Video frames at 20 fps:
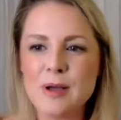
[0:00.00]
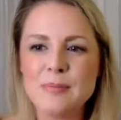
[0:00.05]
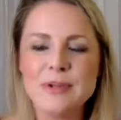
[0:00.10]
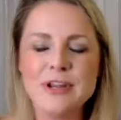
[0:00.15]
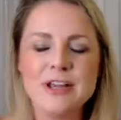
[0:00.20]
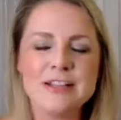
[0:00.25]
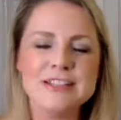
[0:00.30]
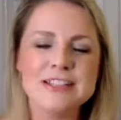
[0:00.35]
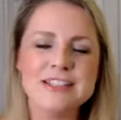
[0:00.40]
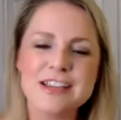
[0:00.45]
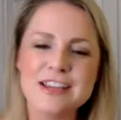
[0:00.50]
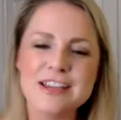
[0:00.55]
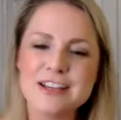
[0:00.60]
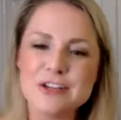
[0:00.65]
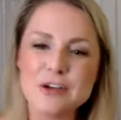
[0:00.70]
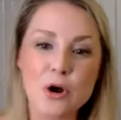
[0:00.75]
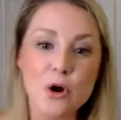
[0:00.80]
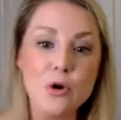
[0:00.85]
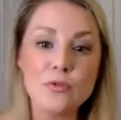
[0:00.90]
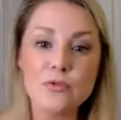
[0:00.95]
not saying
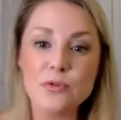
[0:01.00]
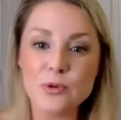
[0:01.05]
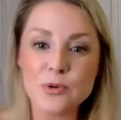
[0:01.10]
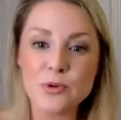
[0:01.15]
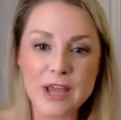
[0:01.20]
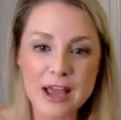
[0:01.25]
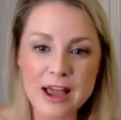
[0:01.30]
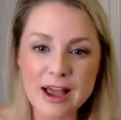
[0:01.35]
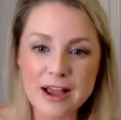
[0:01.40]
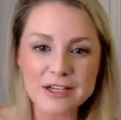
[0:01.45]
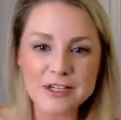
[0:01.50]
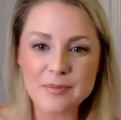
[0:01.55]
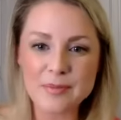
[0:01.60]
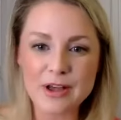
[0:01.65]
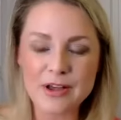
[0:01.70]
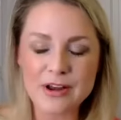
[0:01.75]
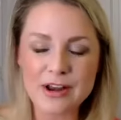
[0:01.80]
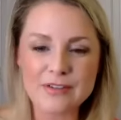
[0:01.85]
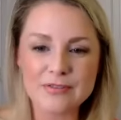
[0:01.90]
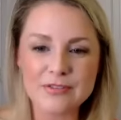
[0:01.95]
to overreact
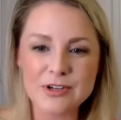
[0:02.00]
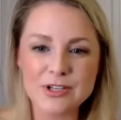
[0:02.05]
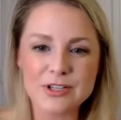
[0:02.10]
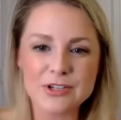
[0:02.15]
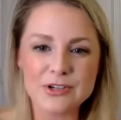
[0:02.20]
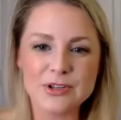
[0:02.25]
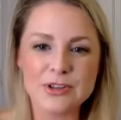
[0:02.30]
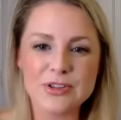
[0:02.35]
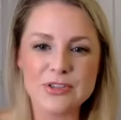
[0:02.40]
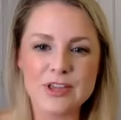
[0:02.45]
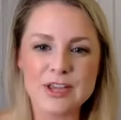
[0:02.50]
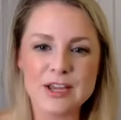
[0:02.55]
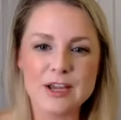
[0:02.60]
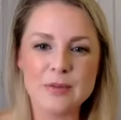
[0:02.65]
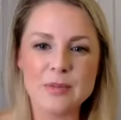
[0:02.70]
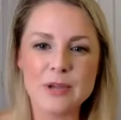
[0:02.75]
about every little thing,